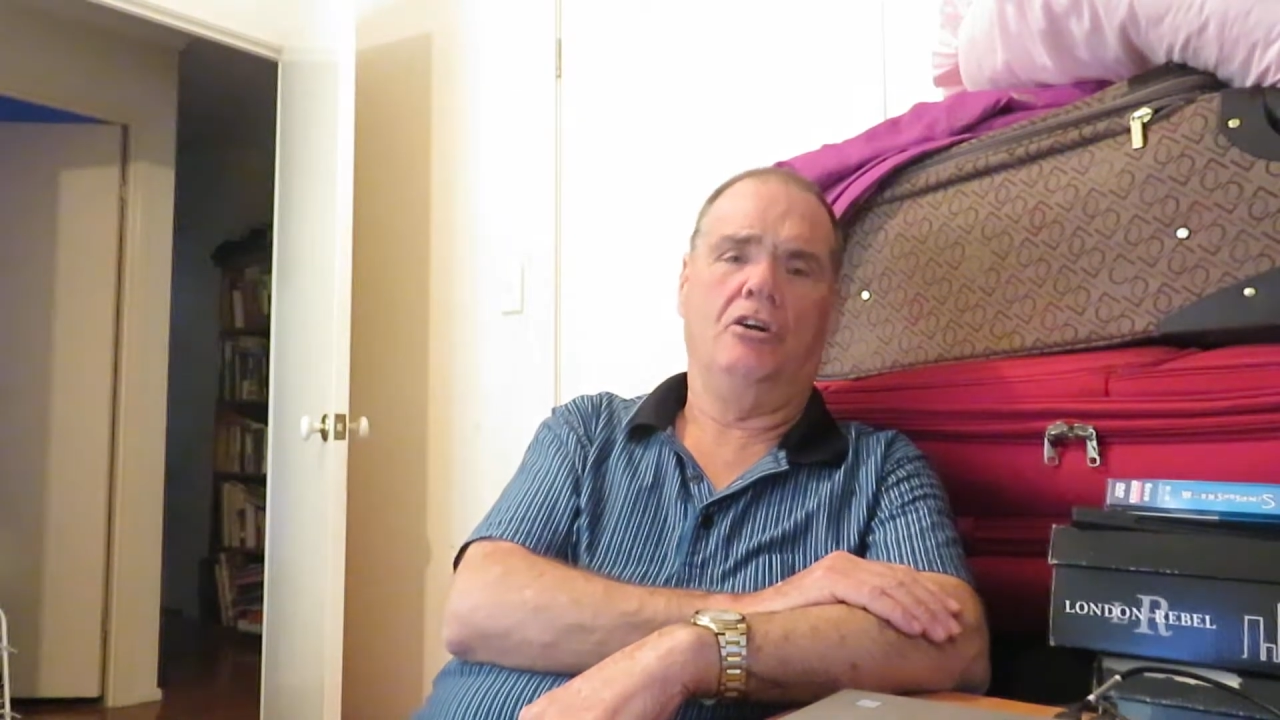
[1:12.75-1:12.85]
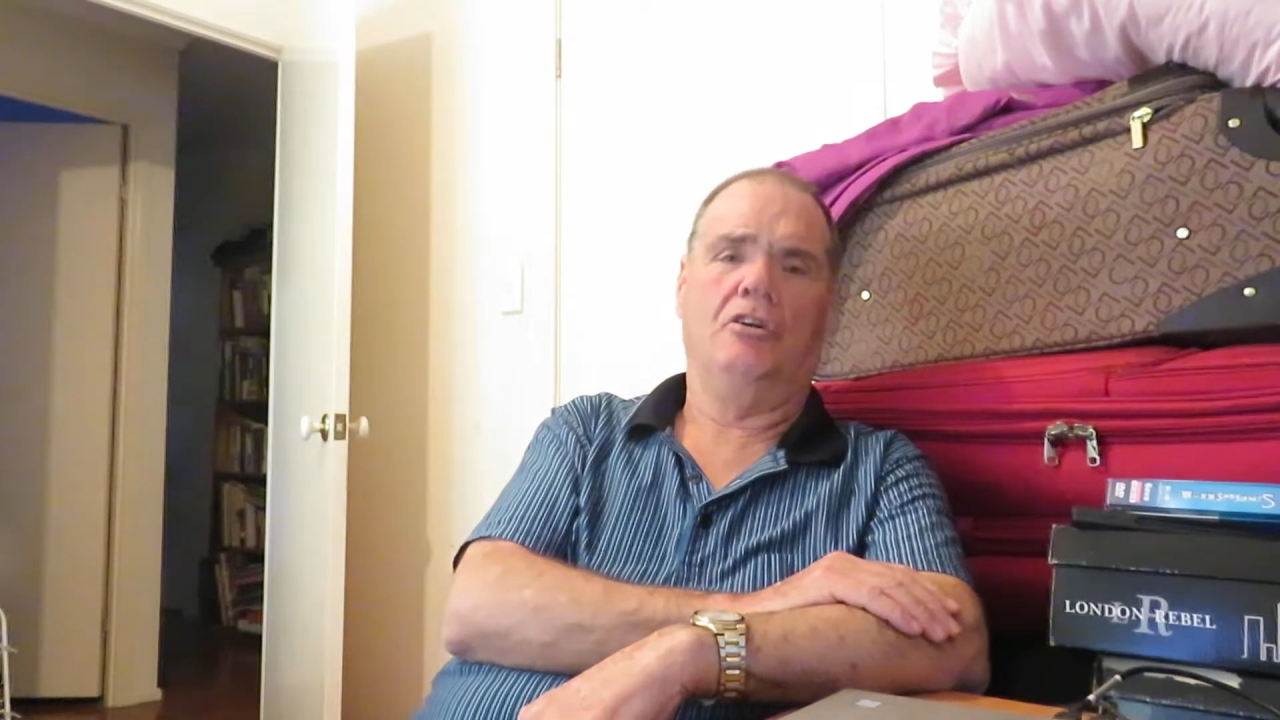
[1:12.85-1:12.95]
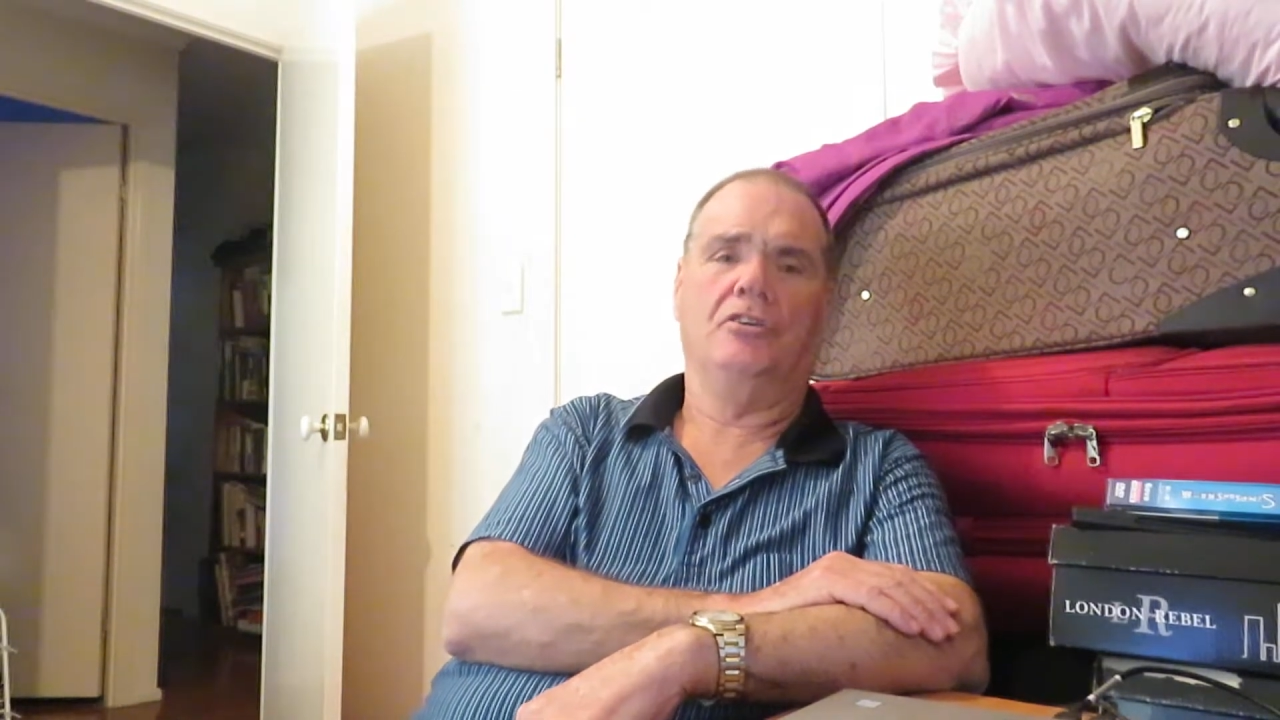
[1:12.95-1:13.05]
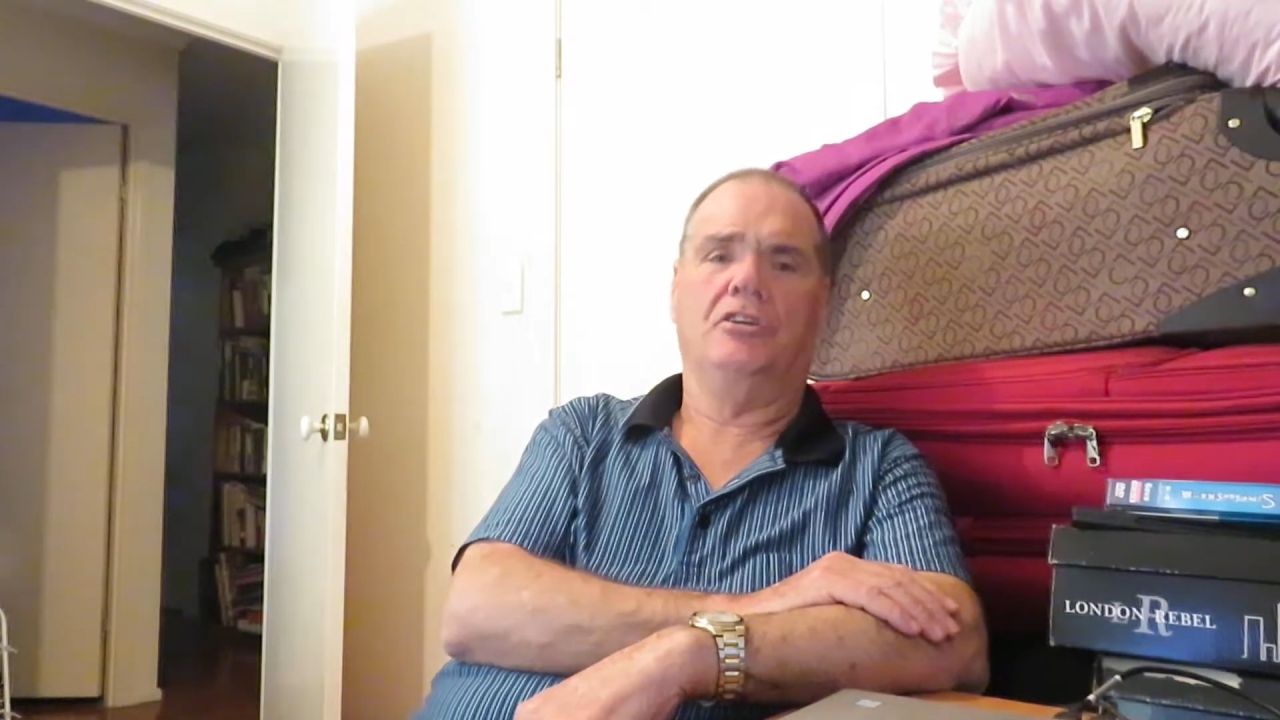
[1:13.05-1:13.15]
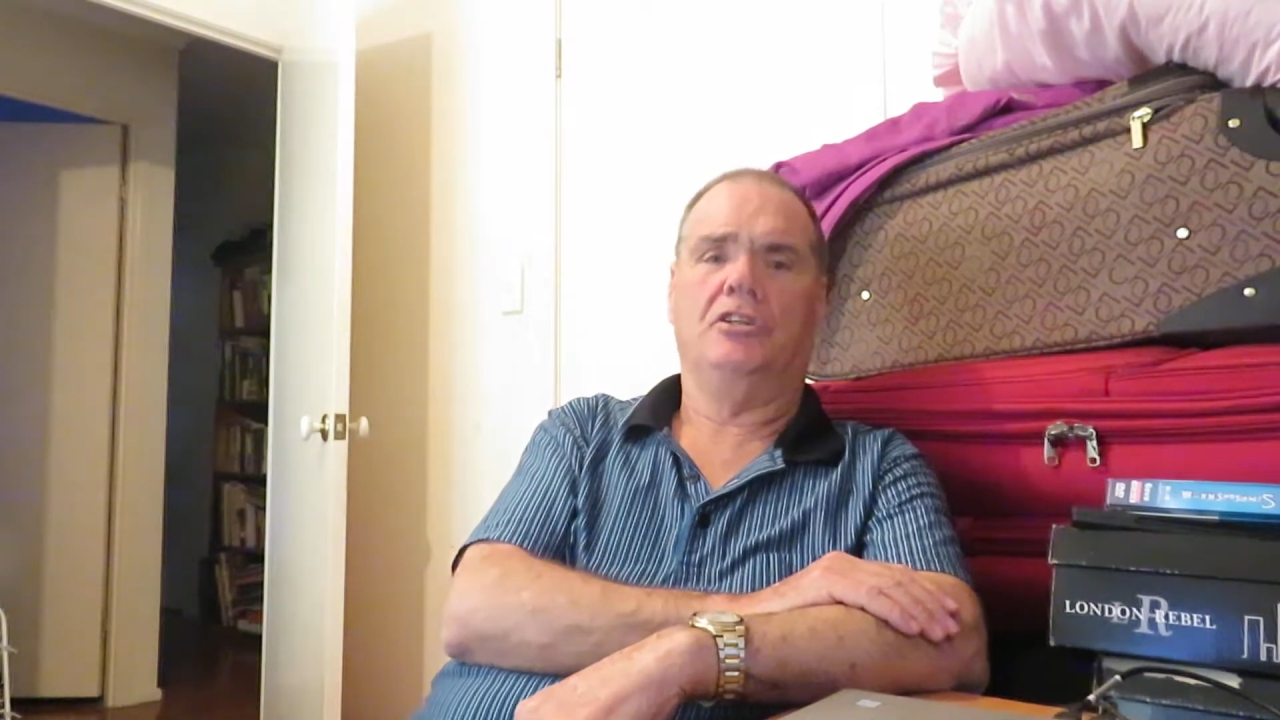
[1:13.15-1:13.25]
on